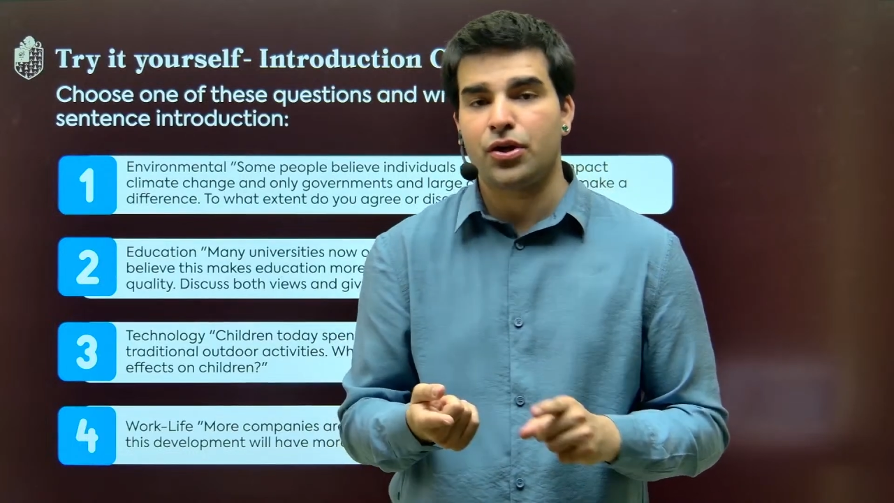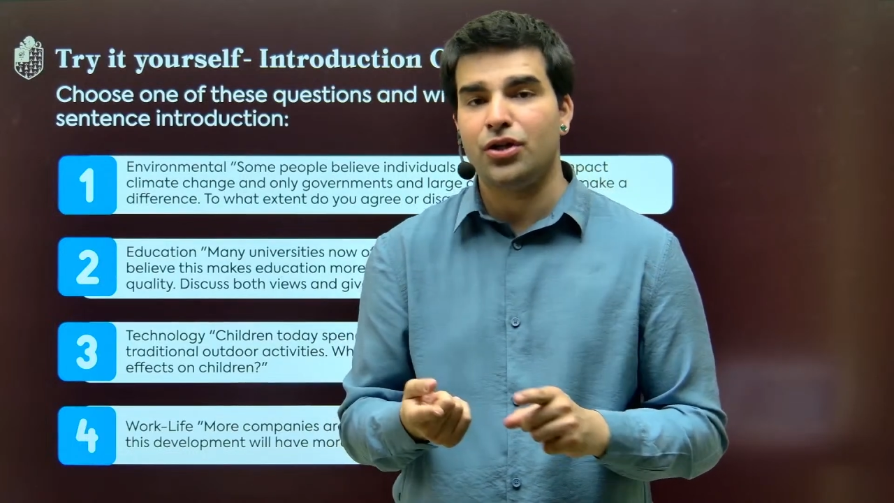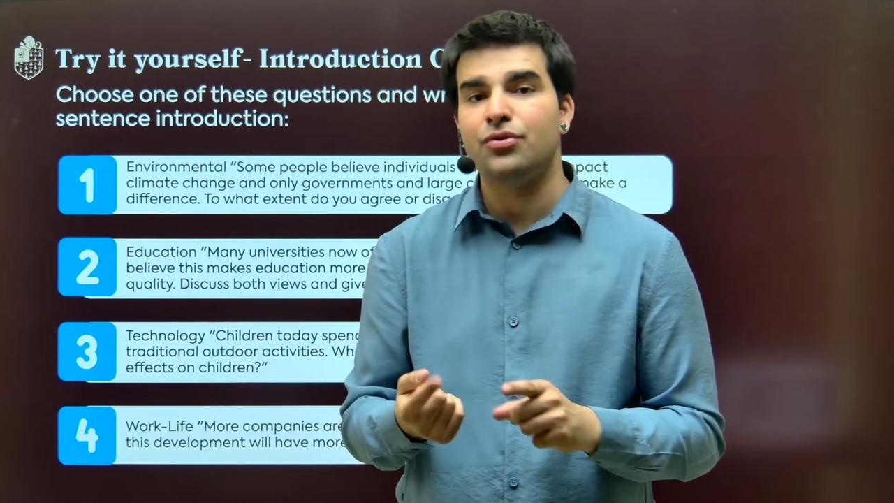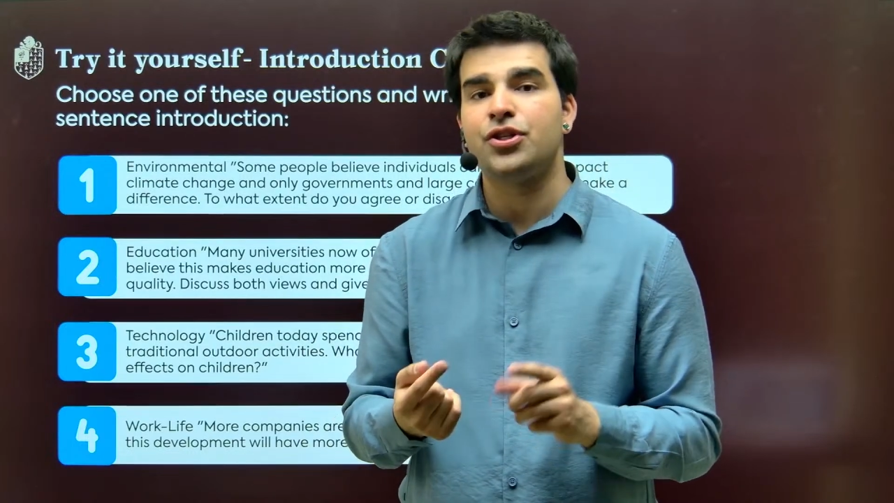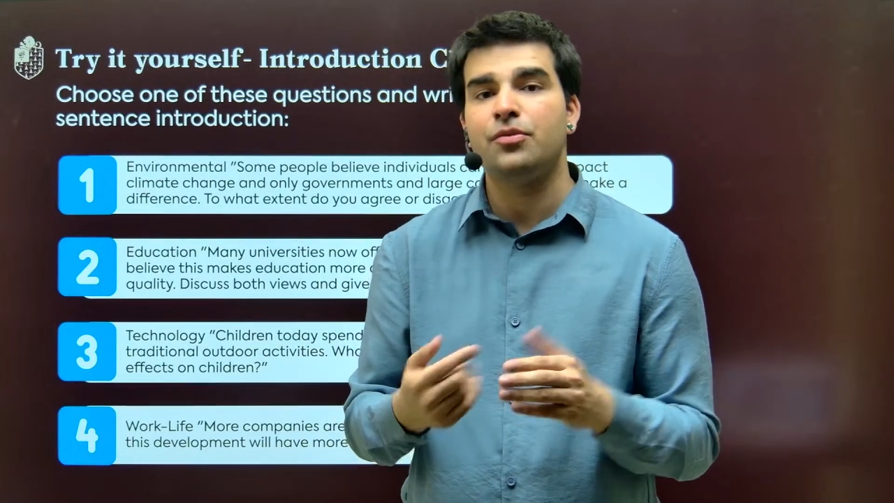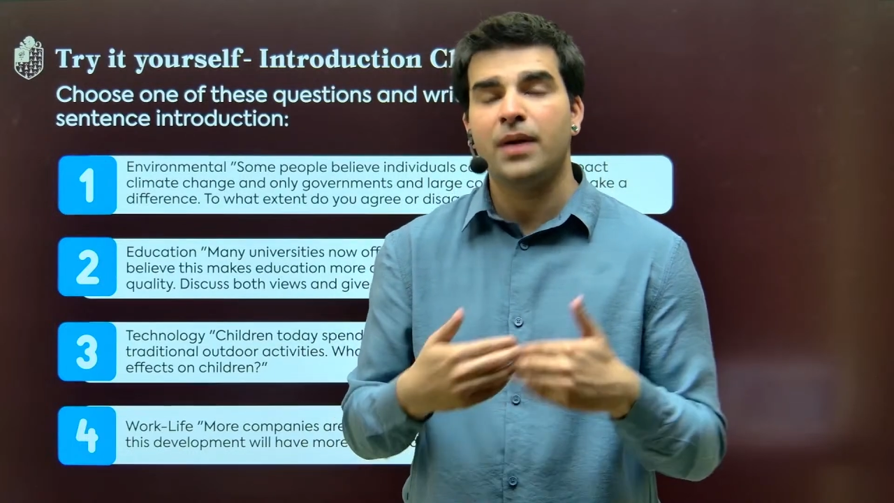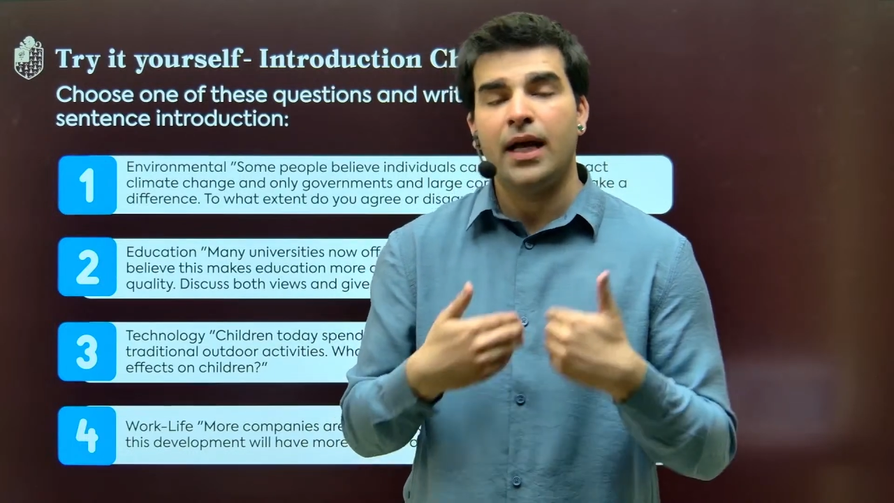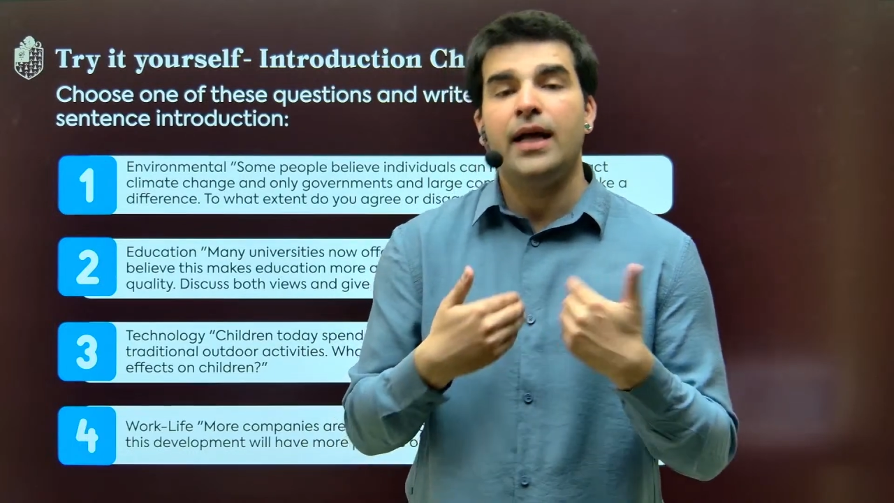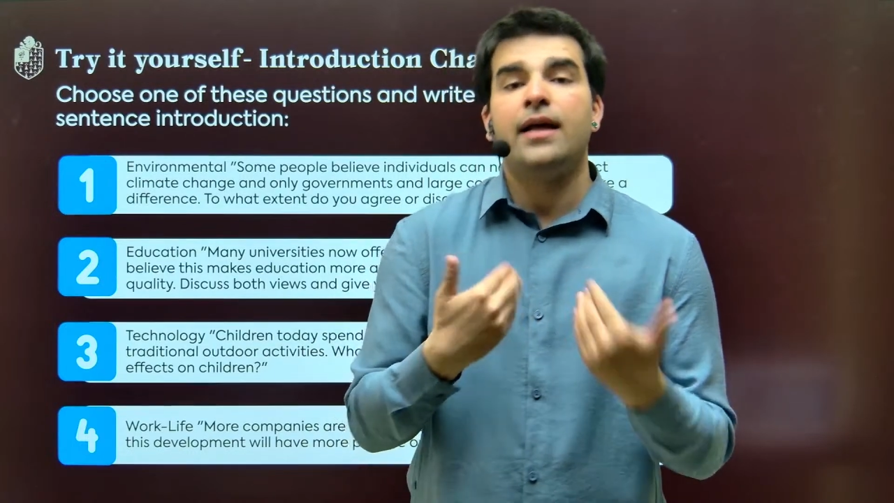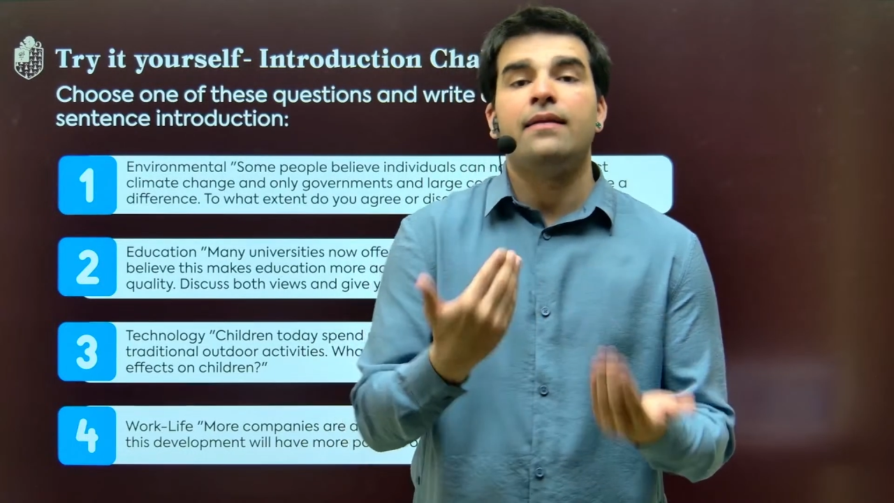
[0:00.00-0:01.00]
YouTube
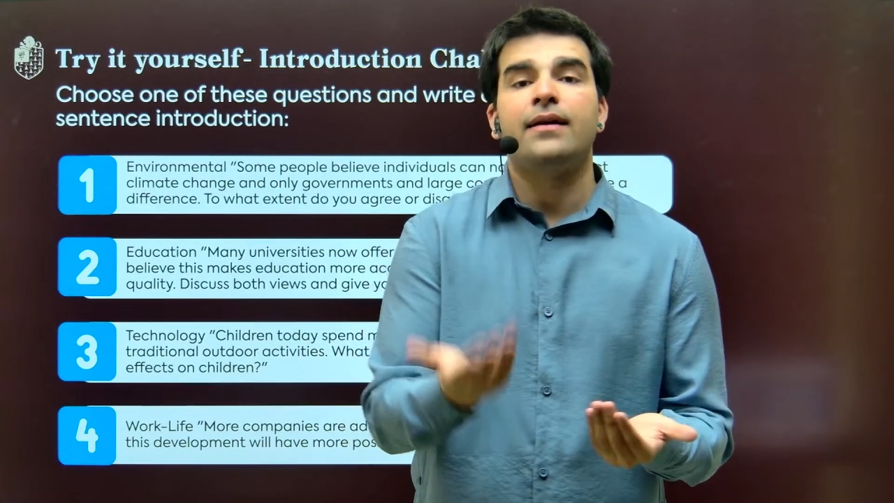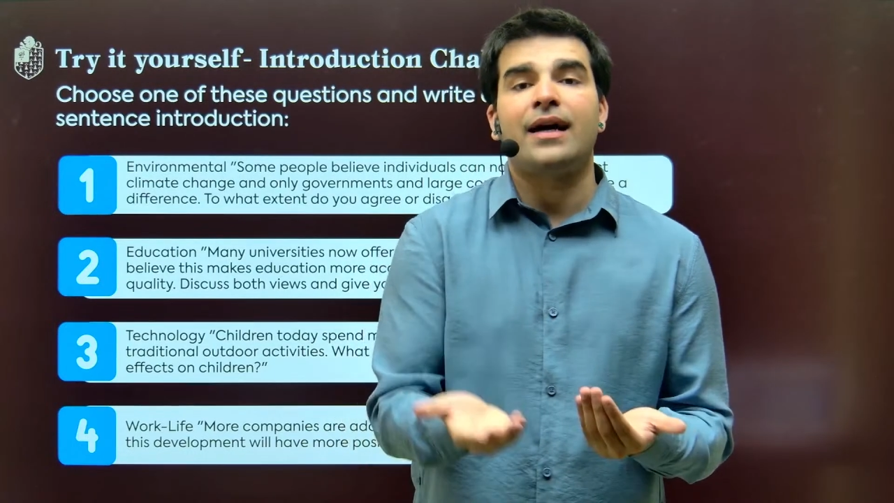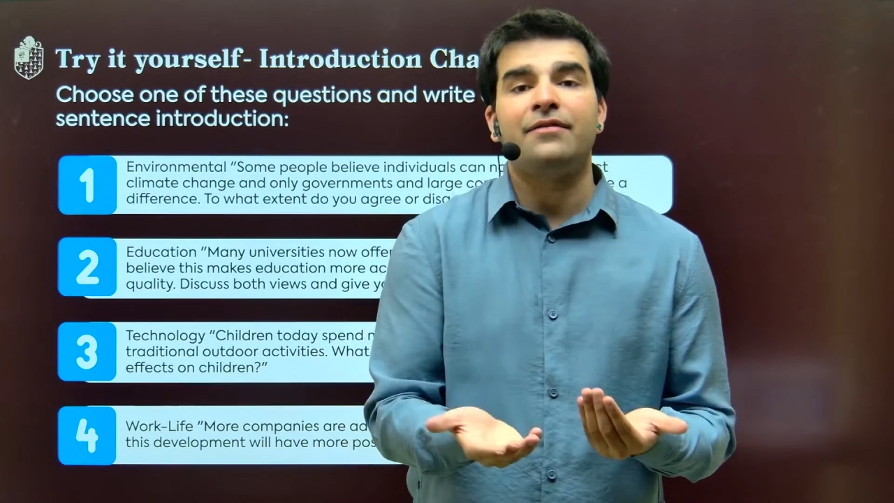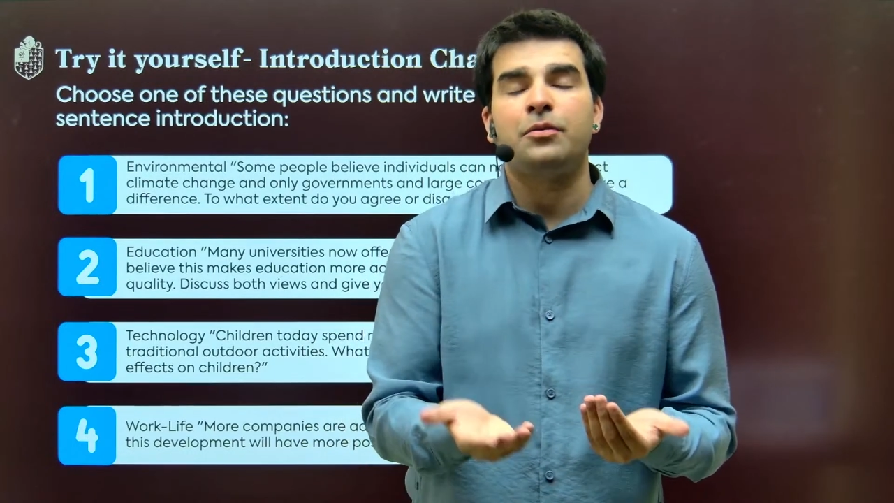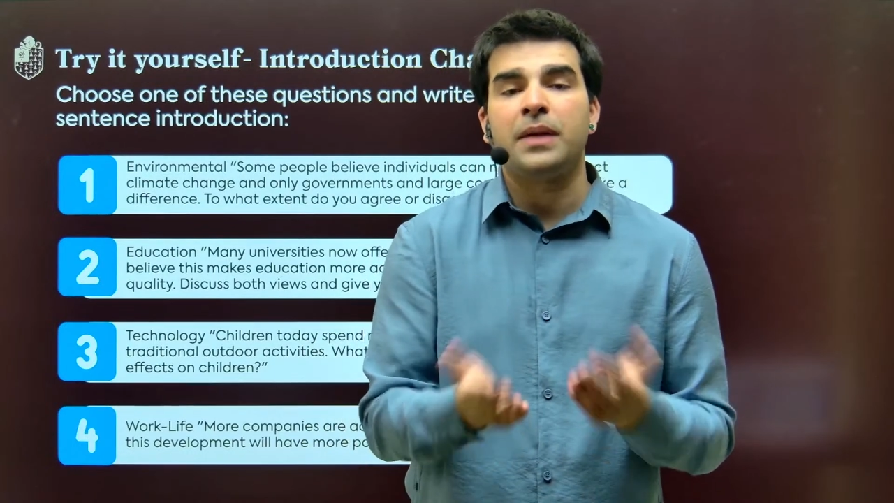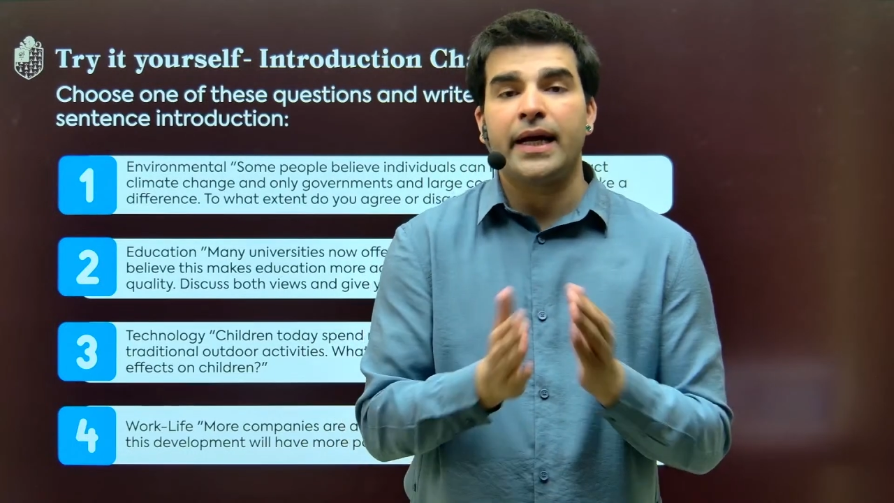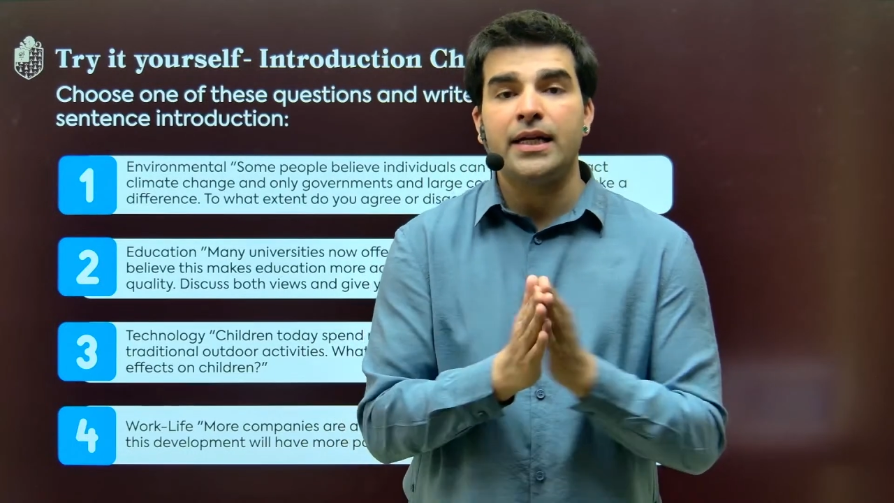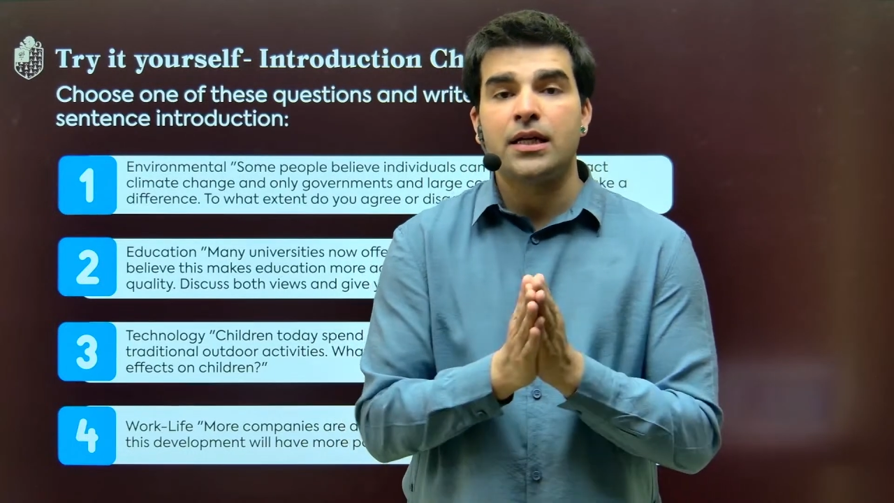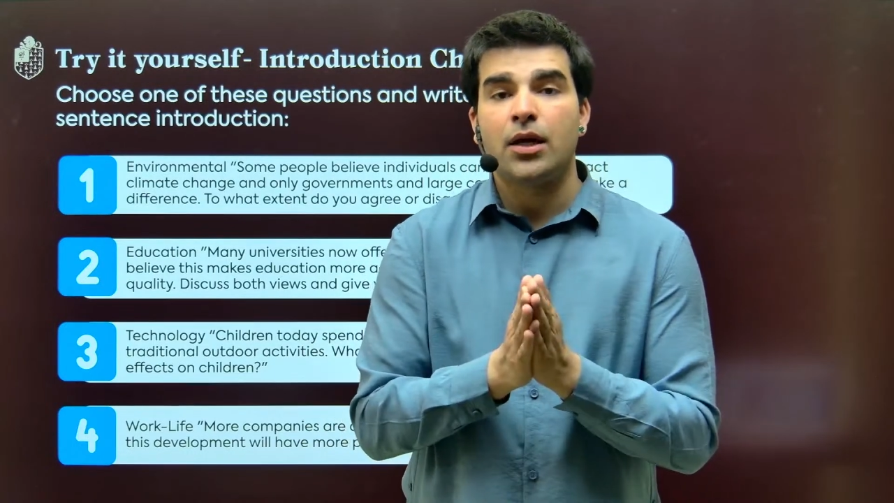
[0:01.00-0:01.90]
that I have replied.